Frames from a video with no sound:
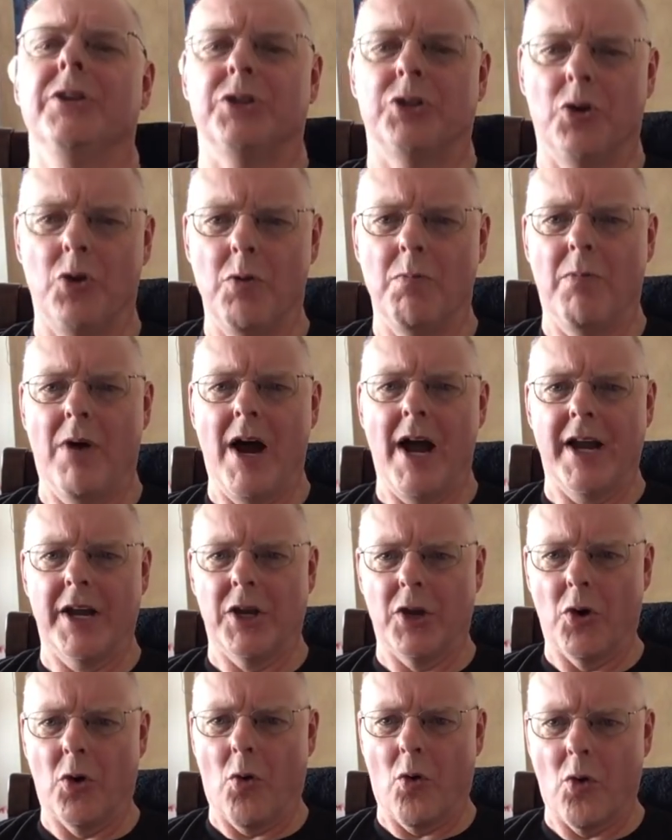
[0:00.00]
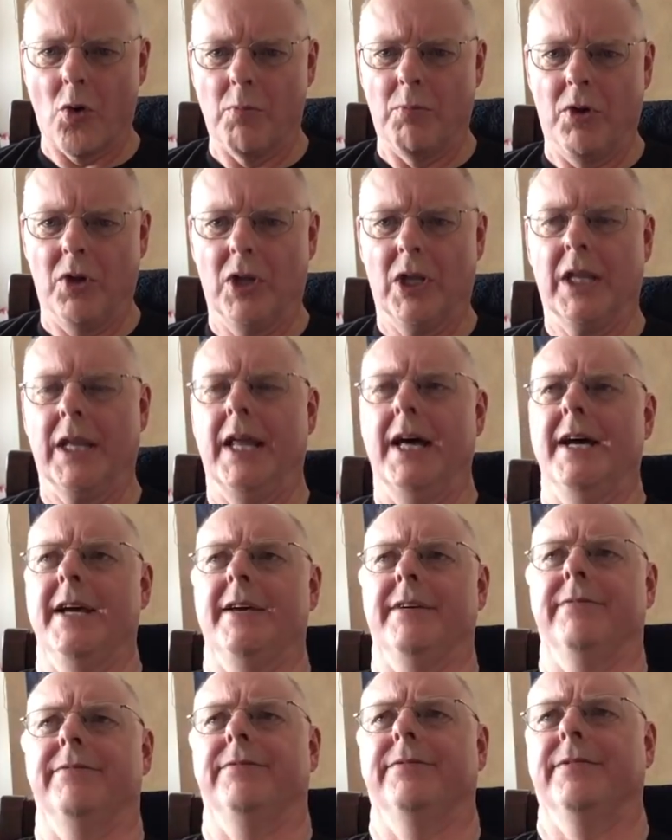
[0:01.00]
to my normal
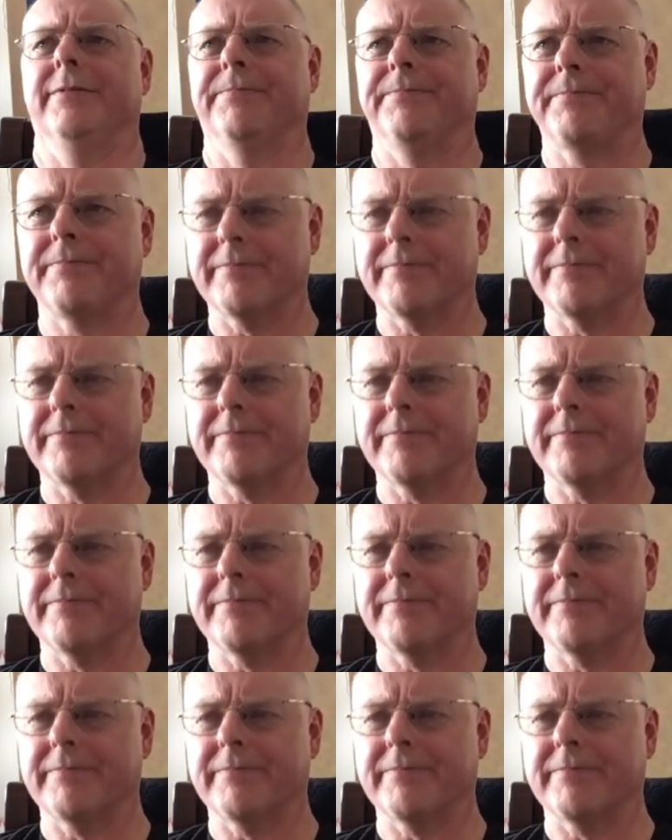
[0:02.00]
life.